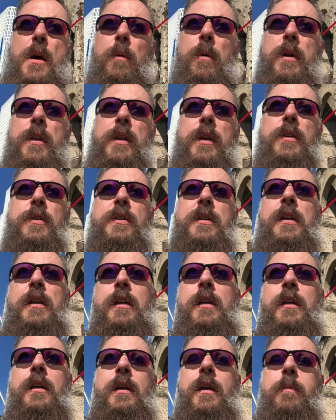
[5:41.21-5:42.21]
One of the things
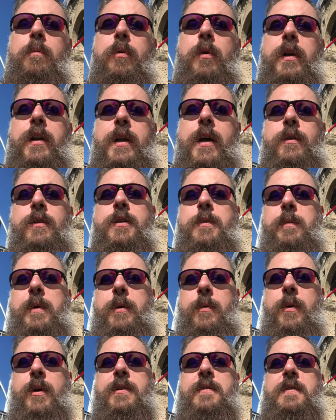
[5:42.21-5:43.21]
he pointed out to
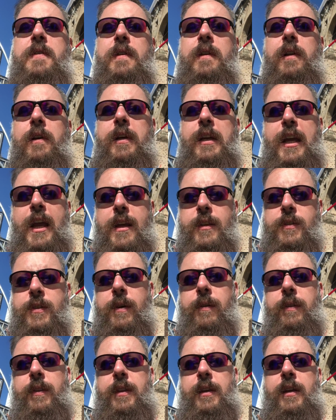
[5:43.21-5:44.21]
me was looking at
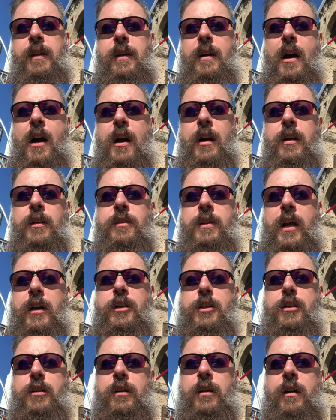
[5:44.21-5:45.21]
some of the
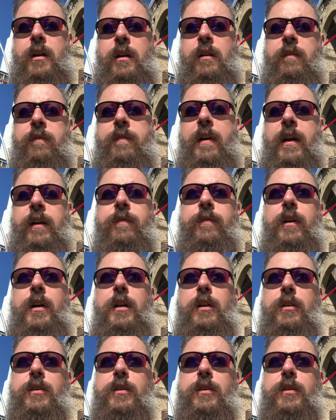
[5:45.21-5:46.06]
architecture in Frankfurt.